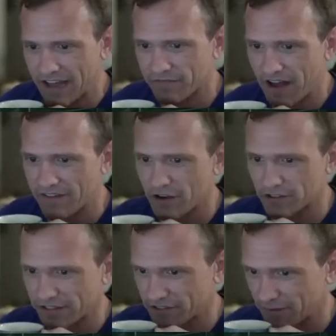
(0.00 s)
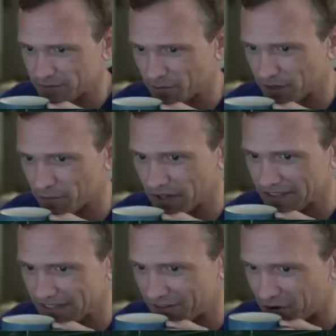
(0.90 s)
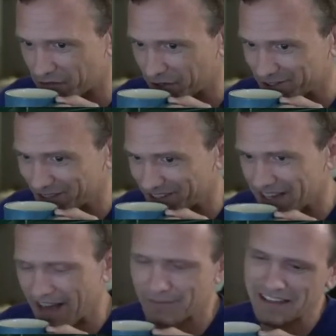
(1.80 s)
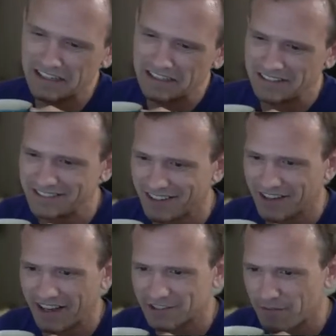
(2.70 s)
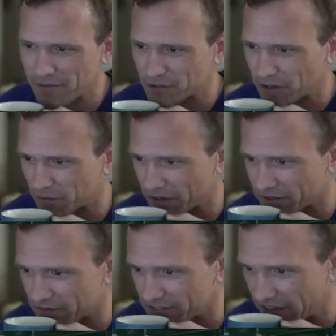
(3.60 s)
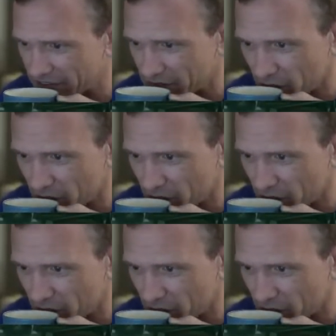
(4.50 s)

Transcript: 5 years every time someone complains that I haven't read First Law. I'm like, okay, so maybe 2027.